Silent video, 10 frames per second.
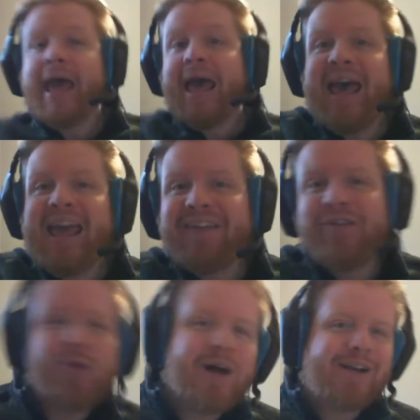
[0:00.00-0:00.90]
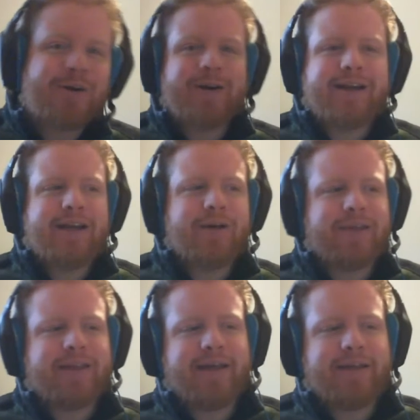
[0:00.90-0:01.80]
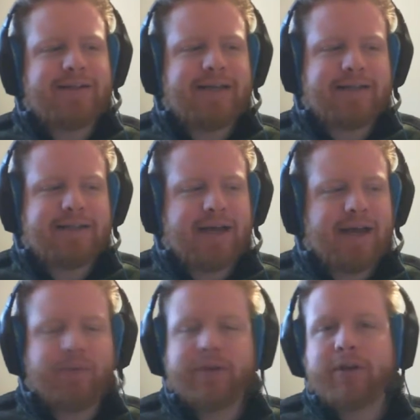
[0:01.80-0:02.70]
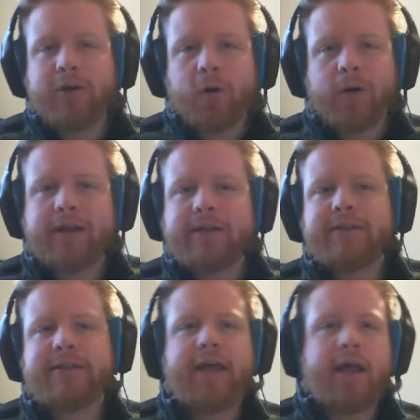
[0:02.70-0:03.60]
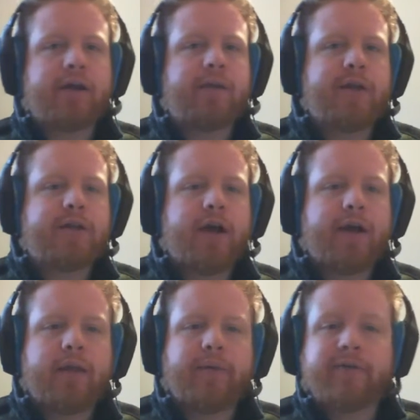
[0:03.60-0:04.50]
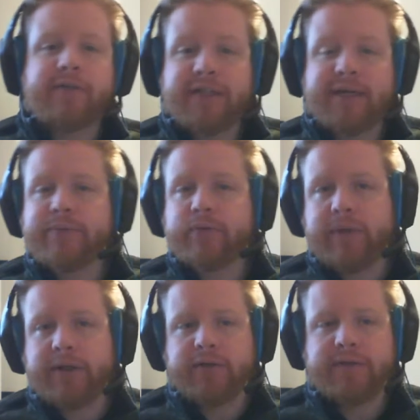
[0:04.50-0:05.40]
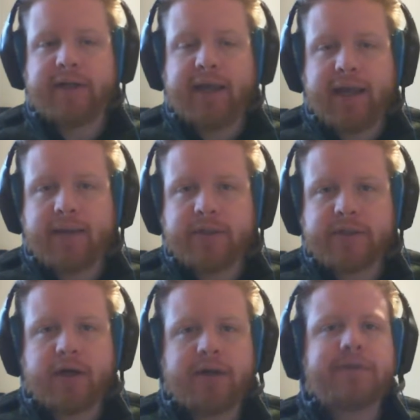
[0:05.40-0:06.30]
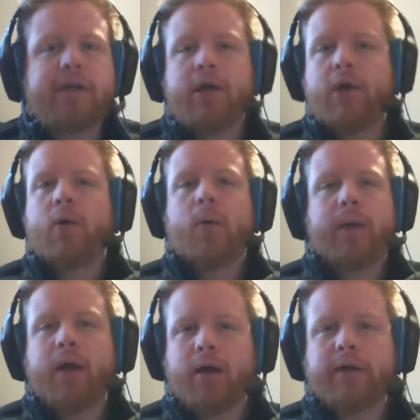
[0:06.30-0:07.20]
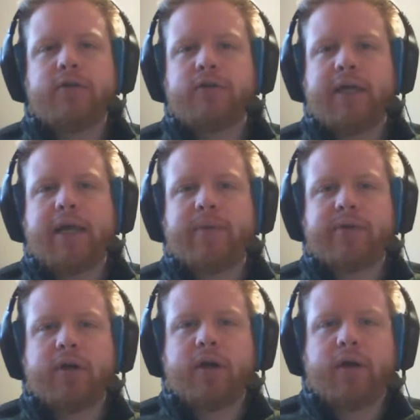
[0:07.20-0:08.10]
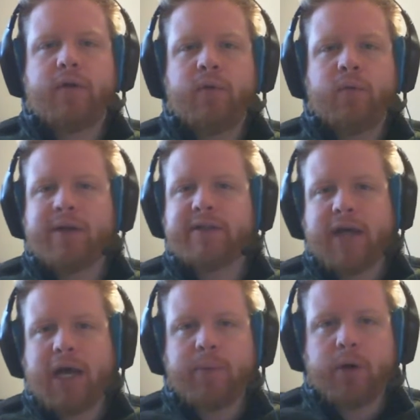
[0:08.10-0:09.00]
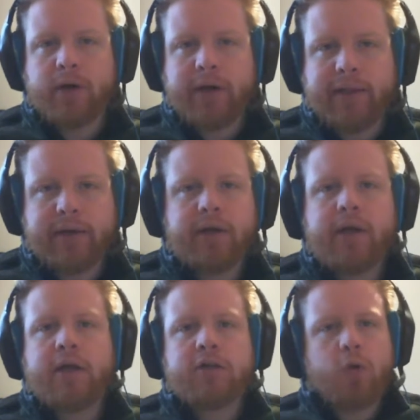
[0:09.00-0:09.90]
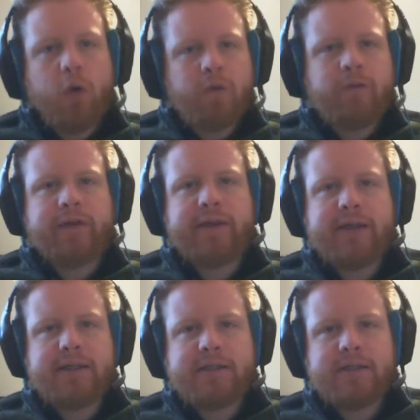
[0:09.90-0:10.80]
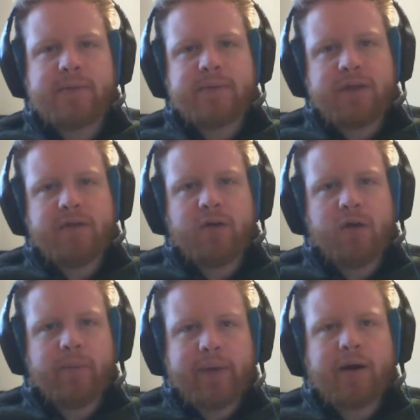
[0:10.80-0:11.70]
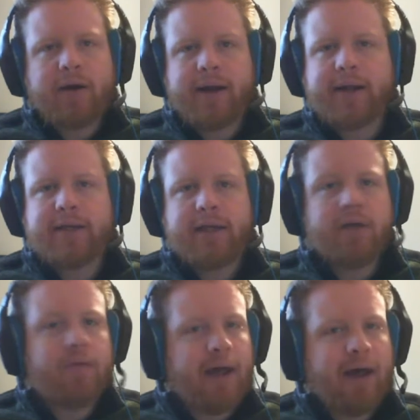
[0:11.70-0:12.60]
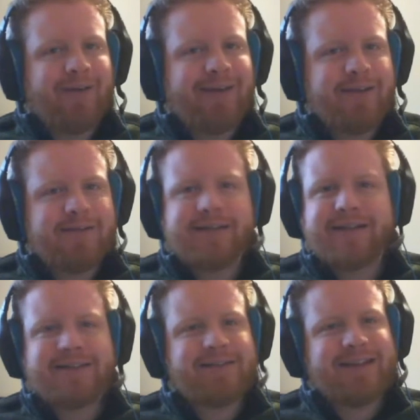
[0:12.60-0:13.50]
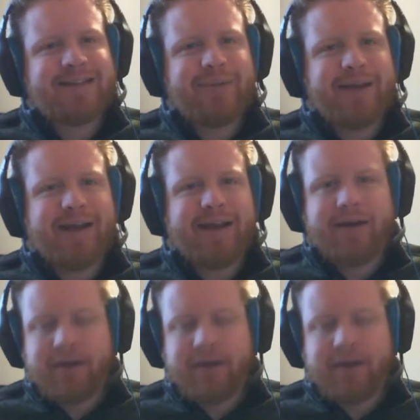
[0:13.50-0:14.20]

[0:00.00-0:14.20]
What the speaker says: Hey everyone, Gordon here with another Tech Time with Gordon. Today I'm going to be talking about tips when using Amazon. We all use Amazon one time or another, so hopefully these tips give you a better idea of how to use it. So let's begin.